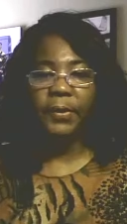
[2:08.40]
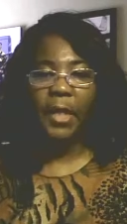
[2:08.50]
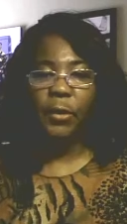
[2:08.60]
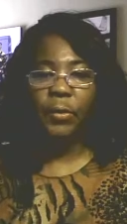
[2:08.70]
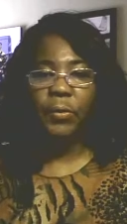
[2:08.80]

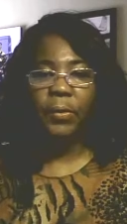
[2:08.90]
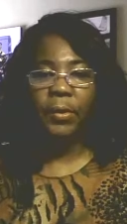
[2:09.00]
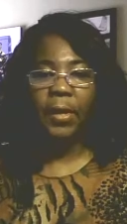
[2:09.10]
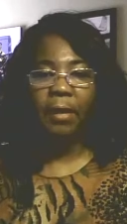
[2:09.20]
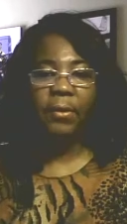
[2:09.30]
so
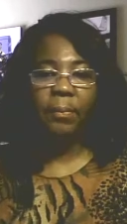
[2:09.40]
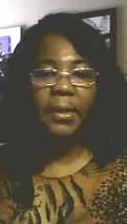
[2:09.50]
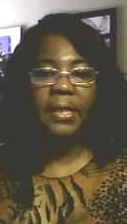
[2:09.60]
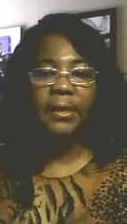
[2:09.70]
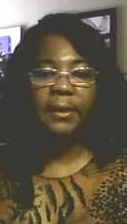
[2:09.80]
you have to
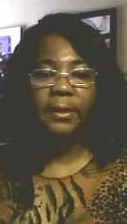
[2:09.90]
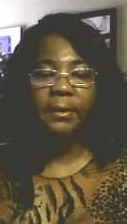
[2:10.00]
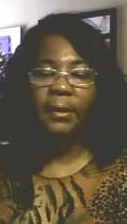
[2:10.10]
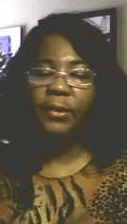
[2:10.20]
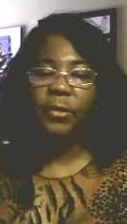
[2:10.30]
please,
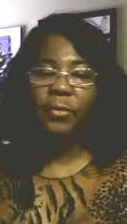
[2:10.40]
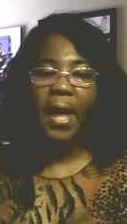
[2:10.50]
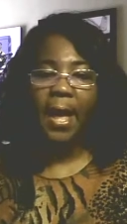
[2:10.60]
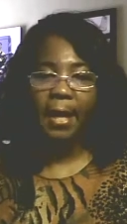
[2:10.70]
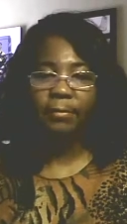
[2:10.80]
you don't
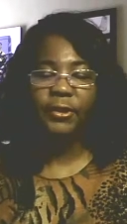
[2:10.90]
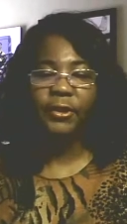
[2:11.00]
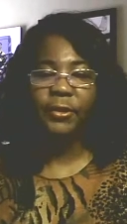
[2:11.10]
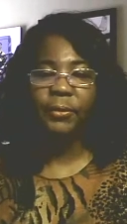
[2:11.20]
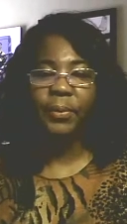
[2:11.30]
have
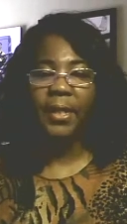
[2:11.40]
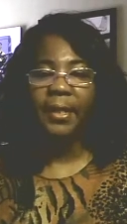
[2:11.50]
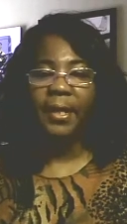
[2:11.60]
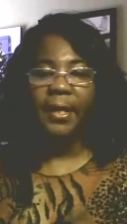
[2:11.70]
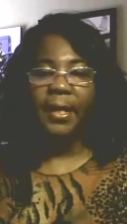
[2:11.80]
to, but
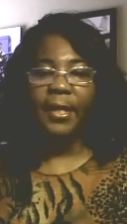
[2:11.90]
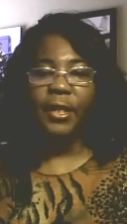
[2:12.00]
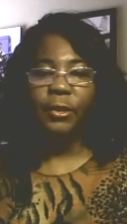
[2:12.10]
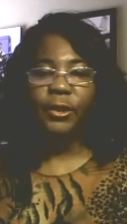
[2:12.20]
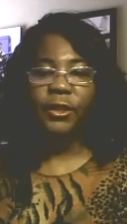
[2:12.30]

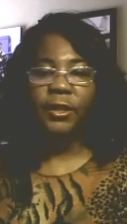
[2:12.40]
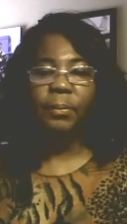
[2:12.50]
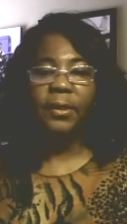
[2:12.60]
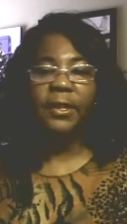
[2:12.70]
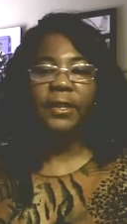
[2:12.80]
you should
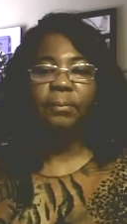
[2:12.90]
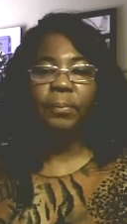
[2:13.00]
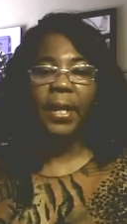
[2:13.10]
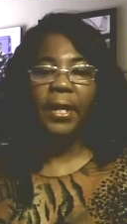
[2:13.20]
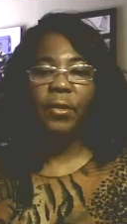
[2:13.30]
please
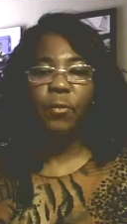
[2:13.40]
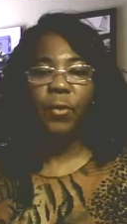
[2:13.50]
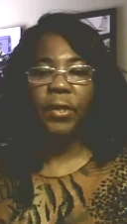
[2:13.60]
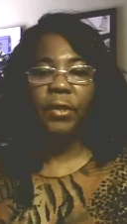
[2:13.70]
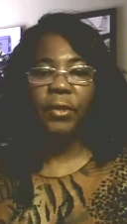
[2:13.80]
bear
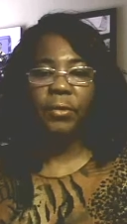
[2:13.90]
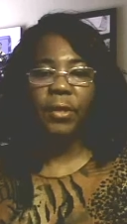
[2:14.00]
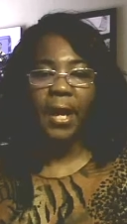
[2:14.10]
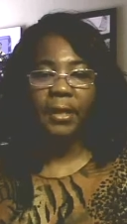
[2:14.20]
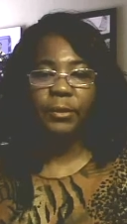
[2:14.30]
with your
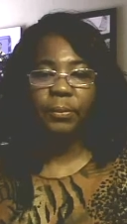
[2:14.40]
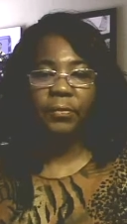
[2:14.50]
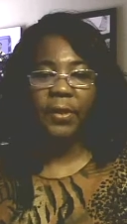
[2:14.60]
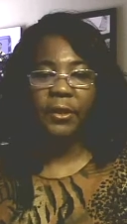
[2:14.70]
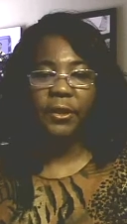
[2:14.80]
tax
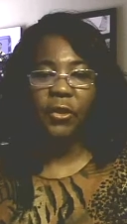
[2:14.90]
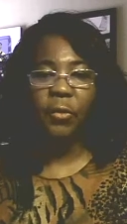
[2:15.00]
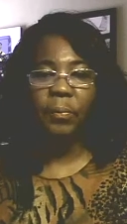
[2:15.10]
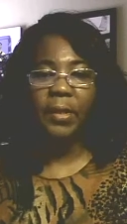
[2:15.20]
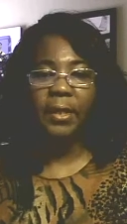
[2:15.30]

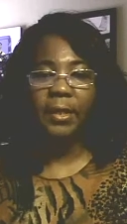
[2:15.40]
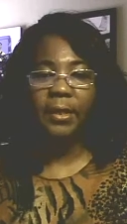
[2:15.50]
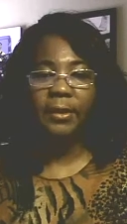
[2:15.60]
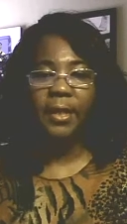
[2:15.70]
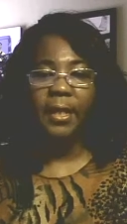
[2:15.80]
professional
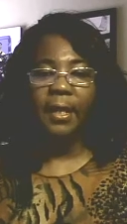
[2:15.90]
because